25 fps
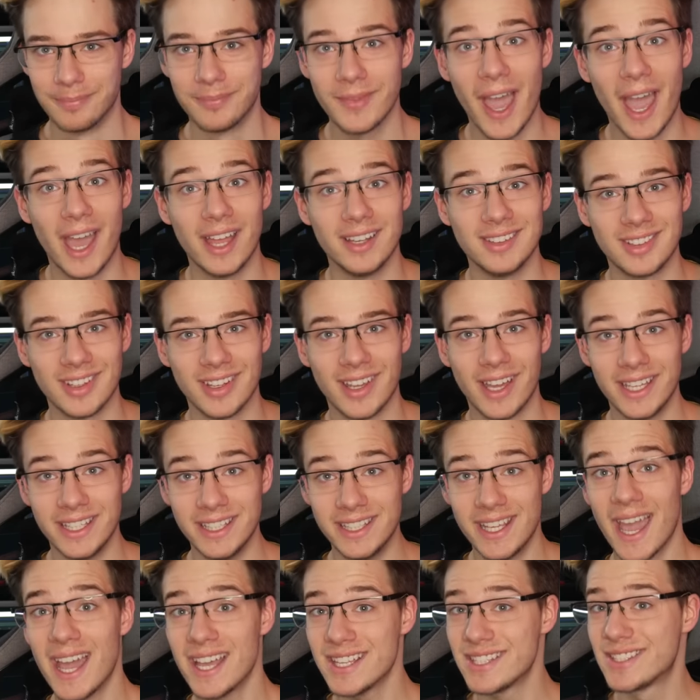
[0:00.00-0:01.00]
And
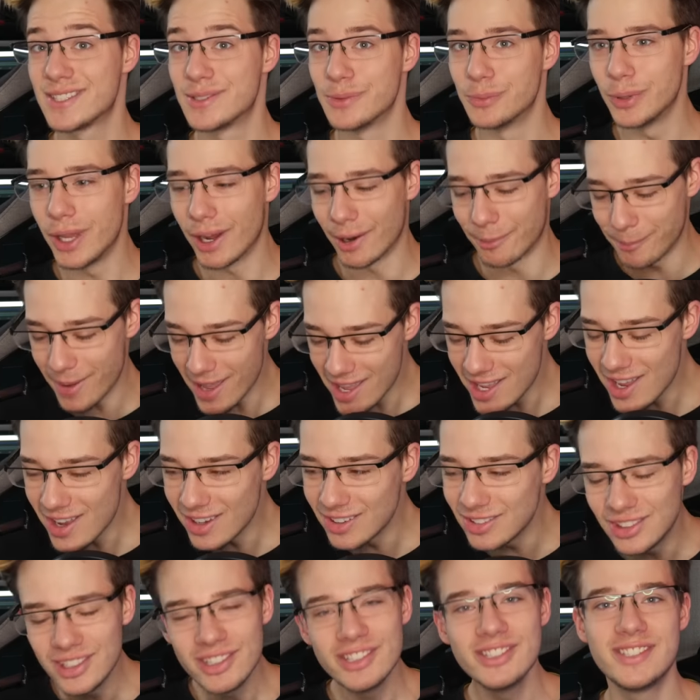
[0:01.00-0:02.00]
yes, we are
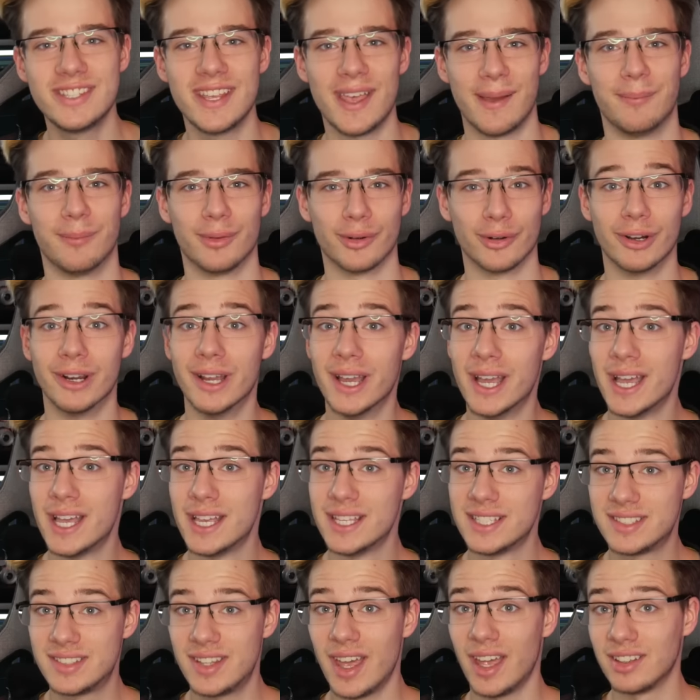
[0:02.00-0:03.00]
making December
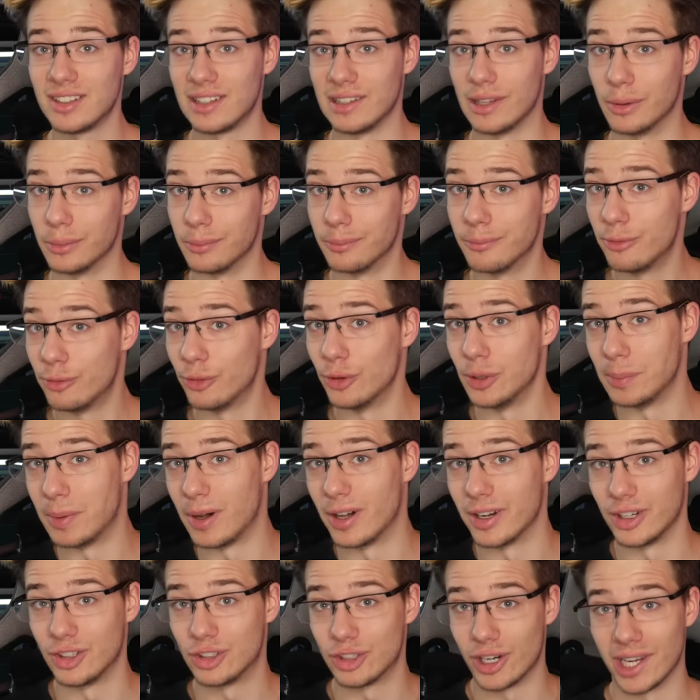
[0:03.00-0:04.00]
standalone full
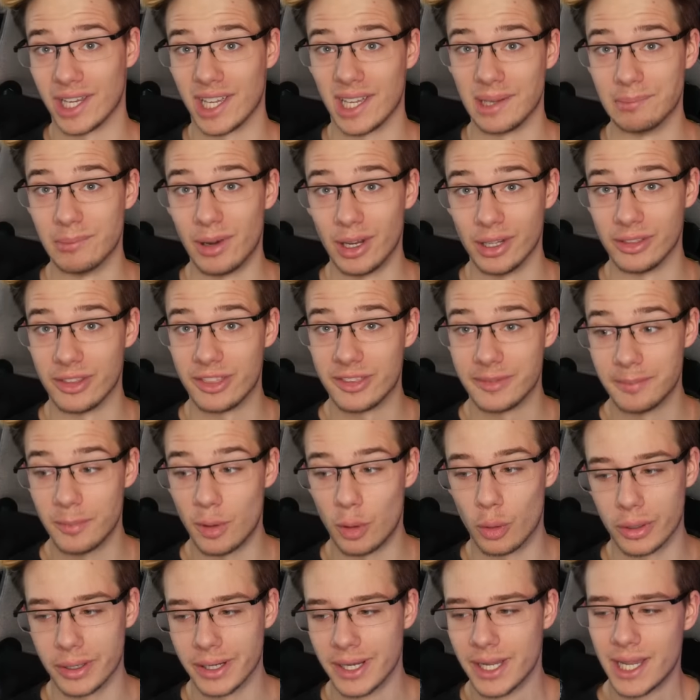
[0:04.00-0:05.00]
body tracking month,
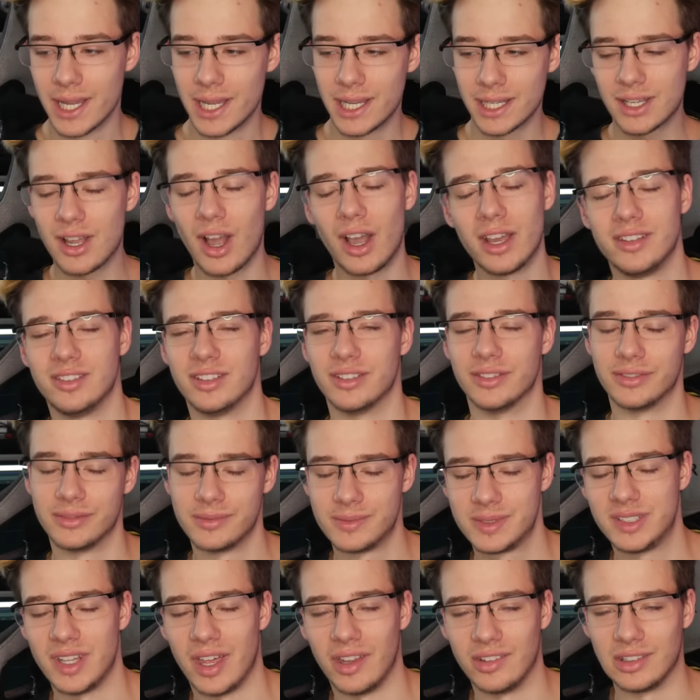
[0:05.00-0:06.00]
or kind of
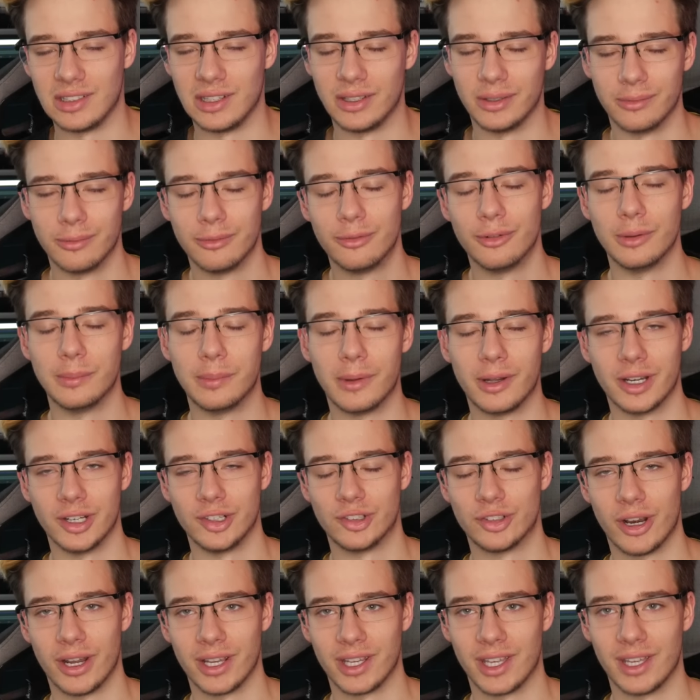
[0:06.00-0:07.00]
standalone full body
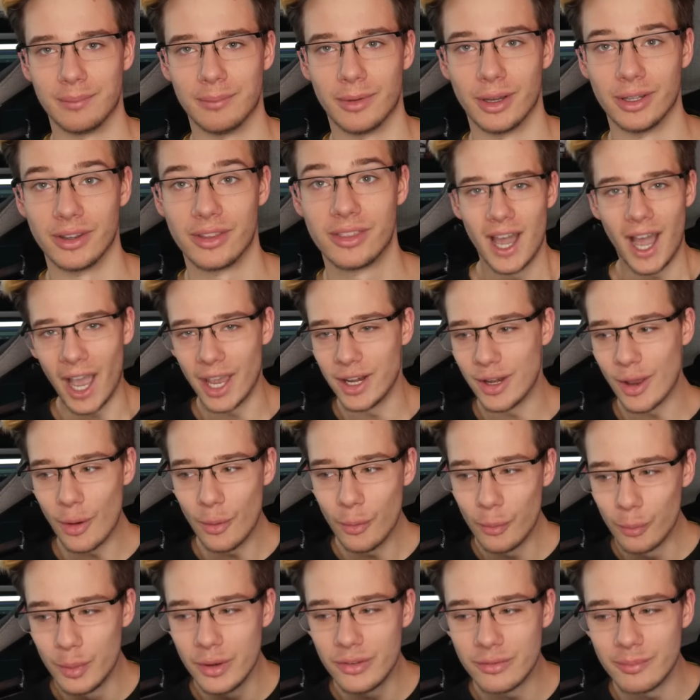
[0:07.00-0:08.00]
tracking month. I know
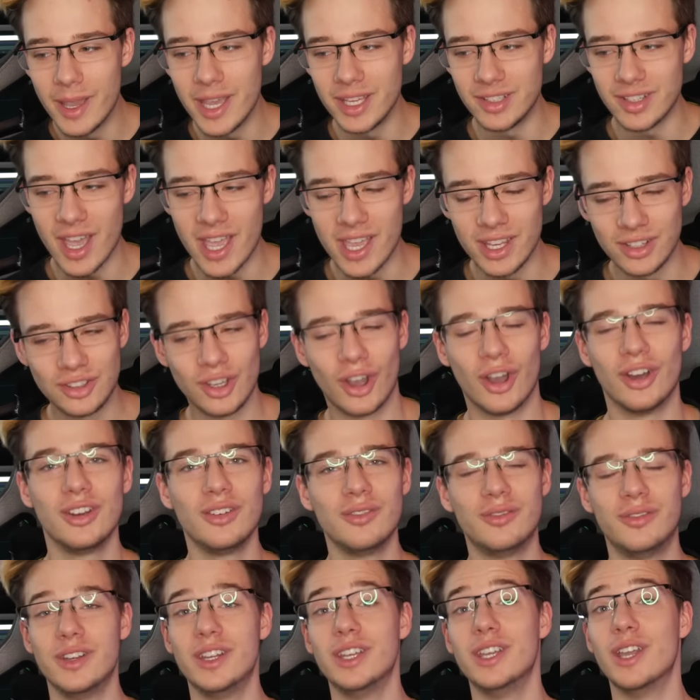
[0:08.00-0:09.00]
we've made a ton
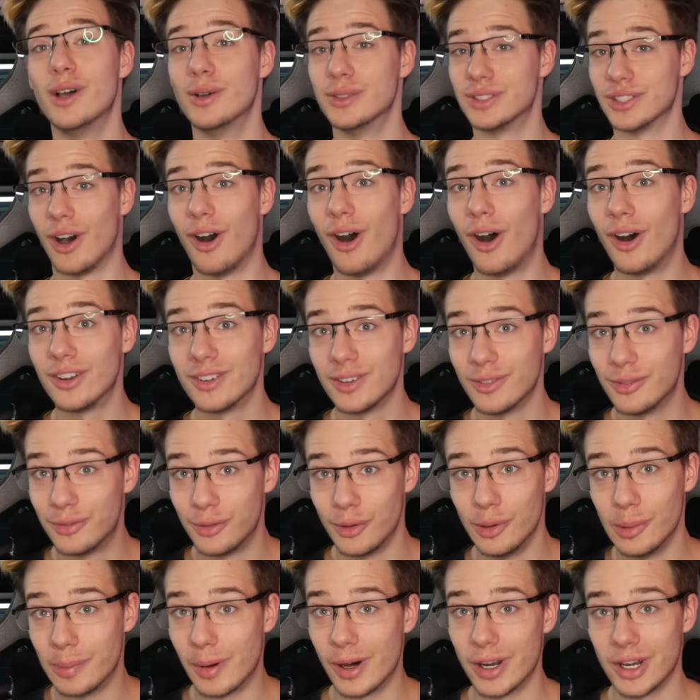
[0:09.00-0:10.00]
of videos on
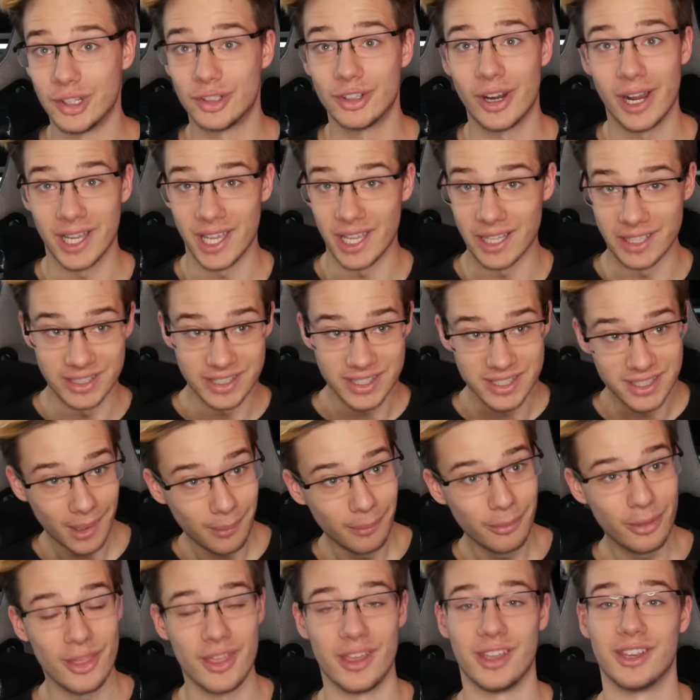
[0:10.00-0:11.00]
full body tracking
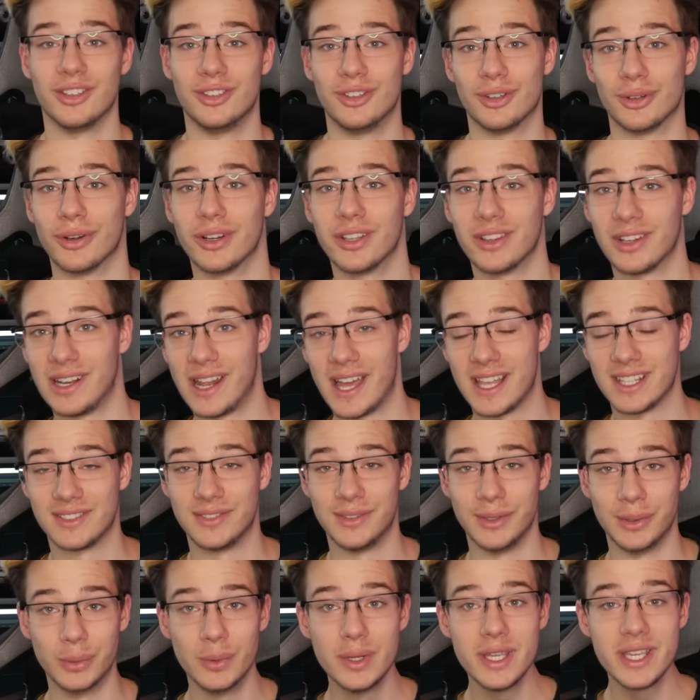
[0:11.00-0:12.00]
something during the last
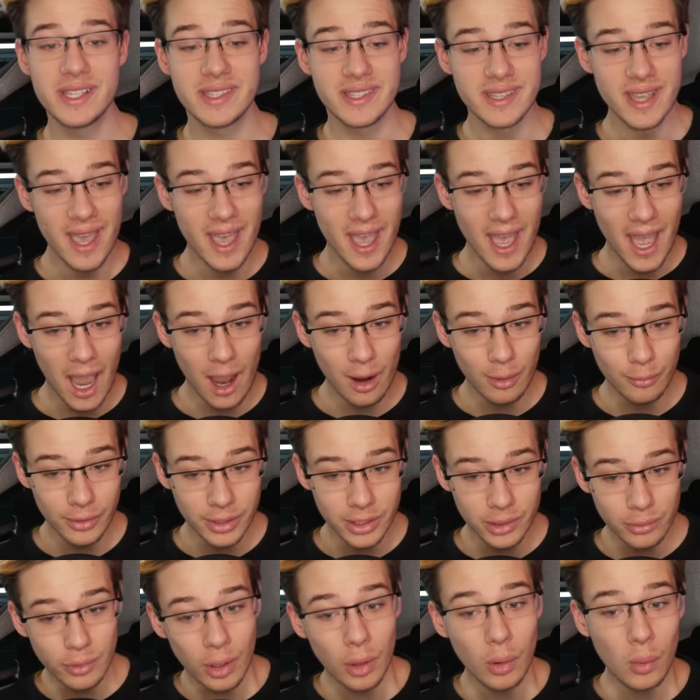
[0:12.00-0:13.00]
few weeks, however,
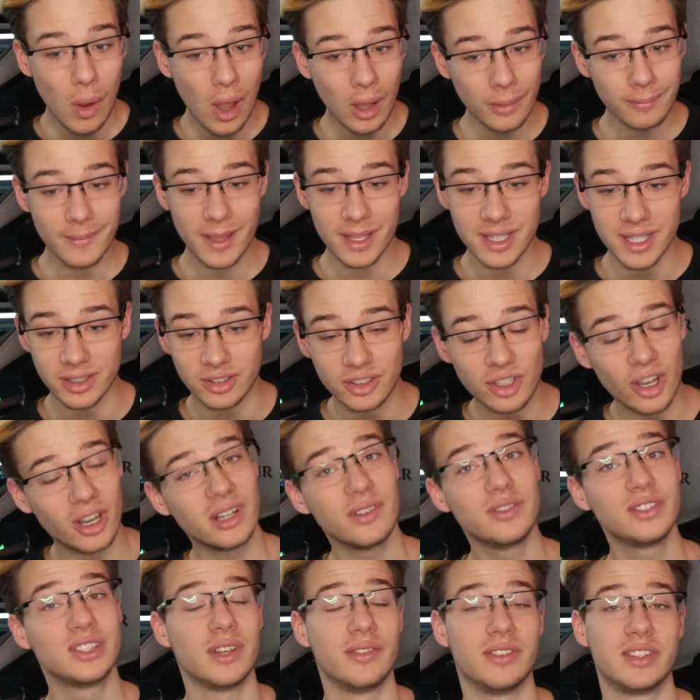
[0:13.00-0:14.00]
you know what? A ton
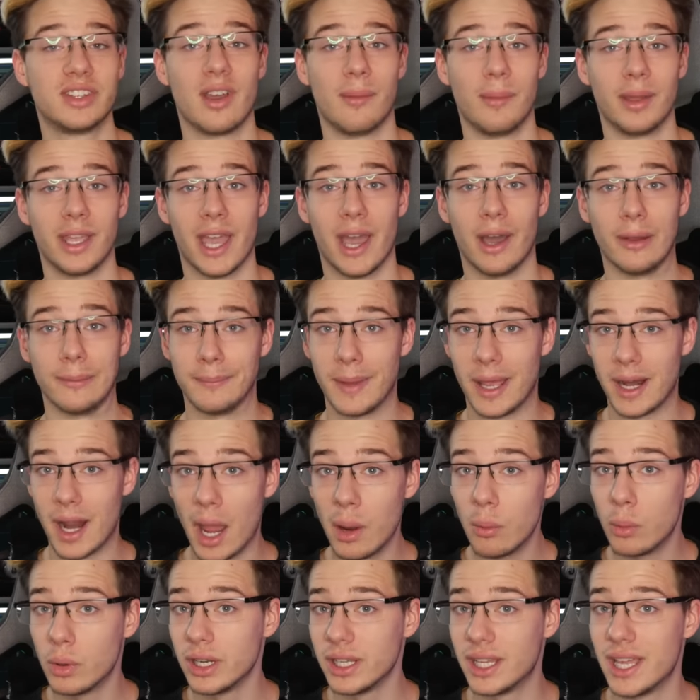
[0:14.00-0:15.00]
of stuff is coming out, and I
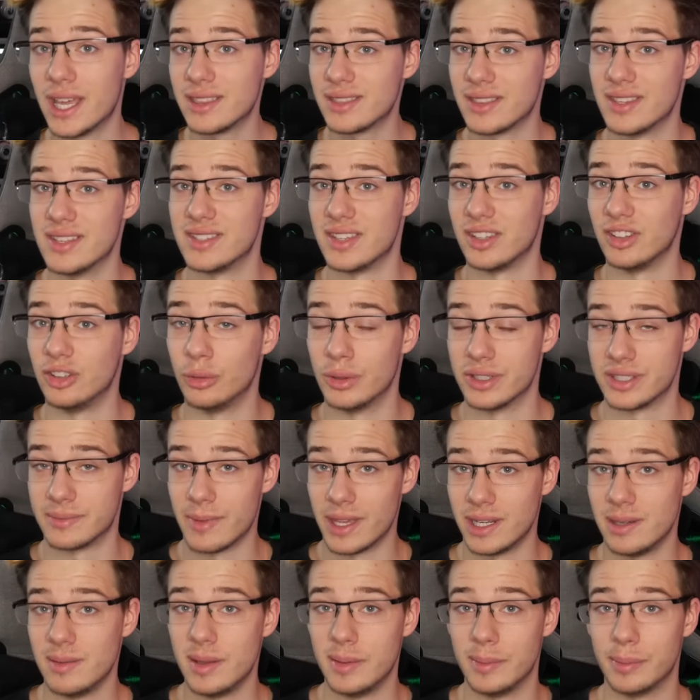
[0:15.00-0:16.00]
want to get this into as
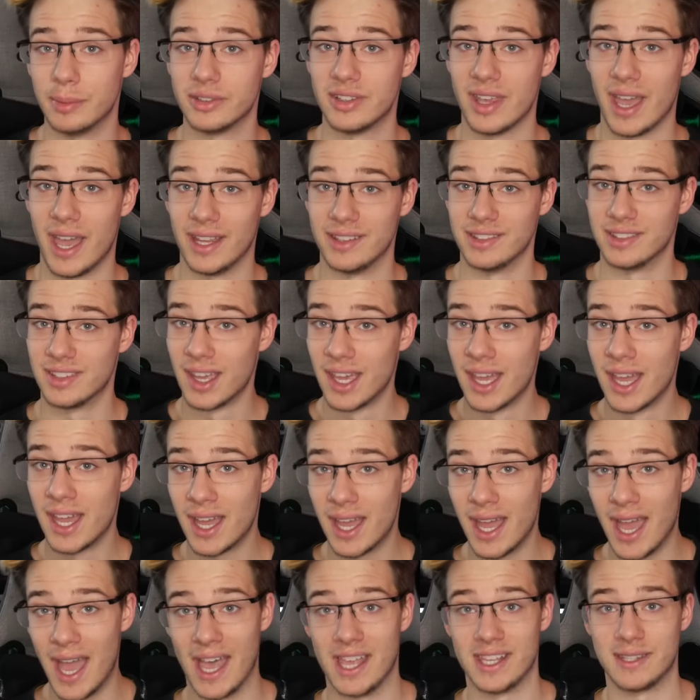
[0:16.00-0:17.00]
many people's hands
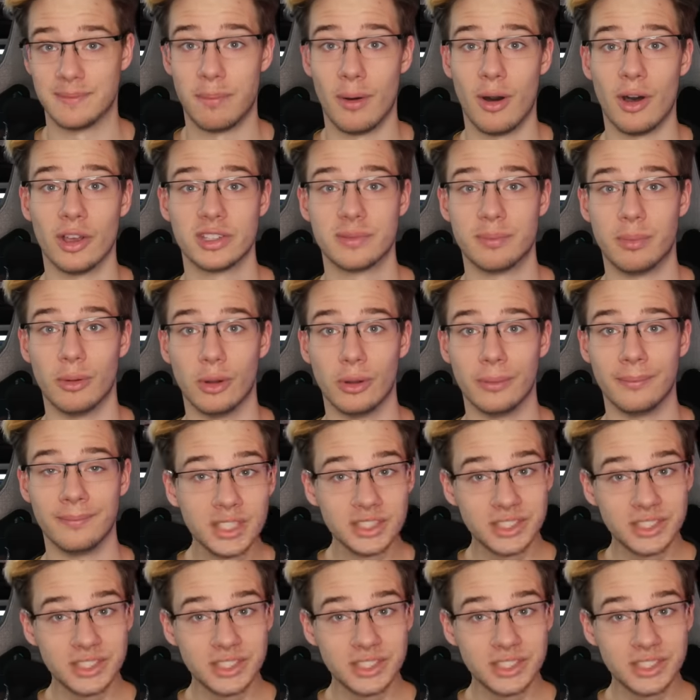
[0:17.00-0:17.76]
as possible.